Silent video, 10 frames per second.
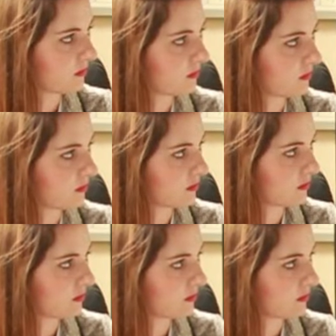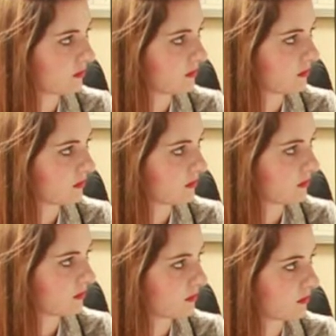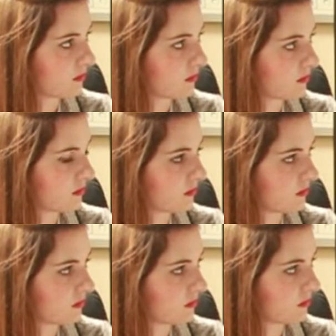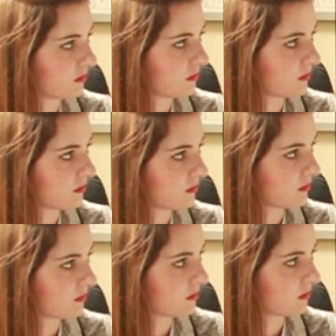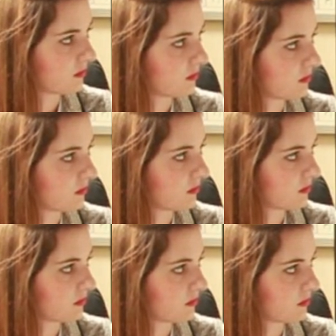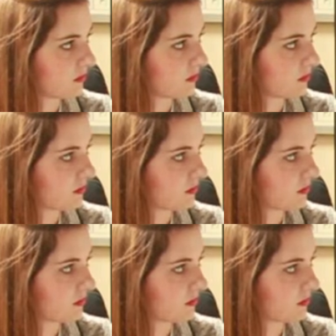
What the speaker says: (not speaking)